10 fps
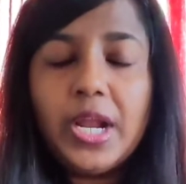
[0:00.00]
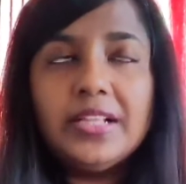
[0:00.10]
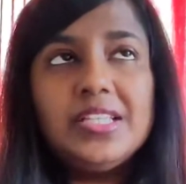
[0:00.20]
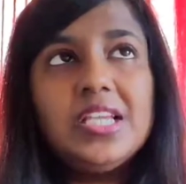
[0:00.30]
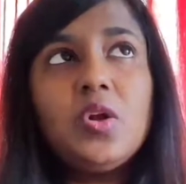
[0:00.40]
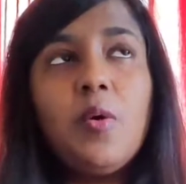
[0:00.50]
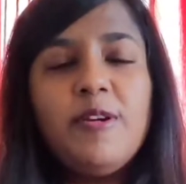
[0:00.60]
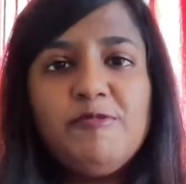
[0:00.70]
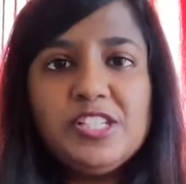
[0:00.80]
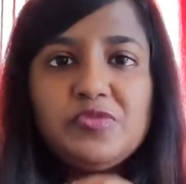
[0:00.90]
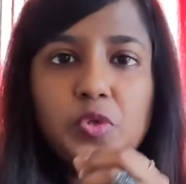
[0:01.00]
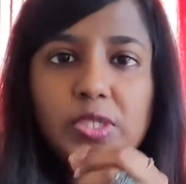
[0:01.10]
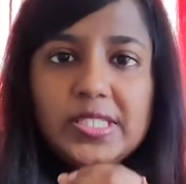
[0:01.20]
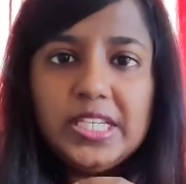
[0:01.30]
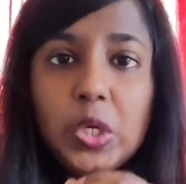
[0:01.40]
rather than always
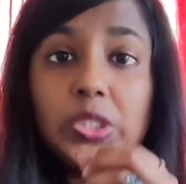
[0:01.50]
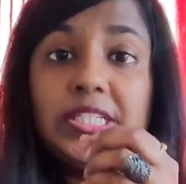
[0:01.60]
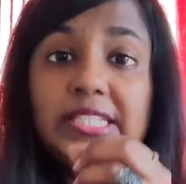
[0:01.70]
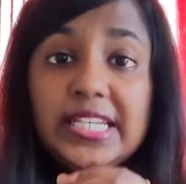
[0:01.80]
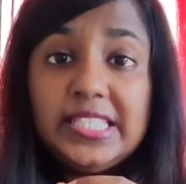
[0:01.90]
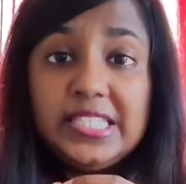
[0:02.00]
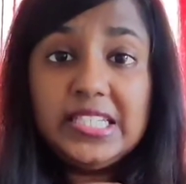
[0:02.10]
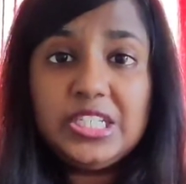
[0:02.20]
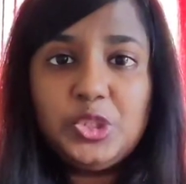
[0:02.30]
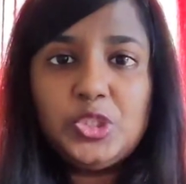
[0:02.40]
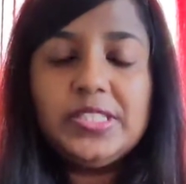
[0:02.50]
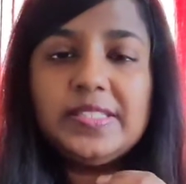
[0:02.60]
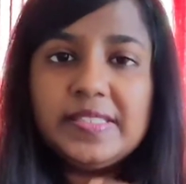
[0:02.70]
focusing on the destination.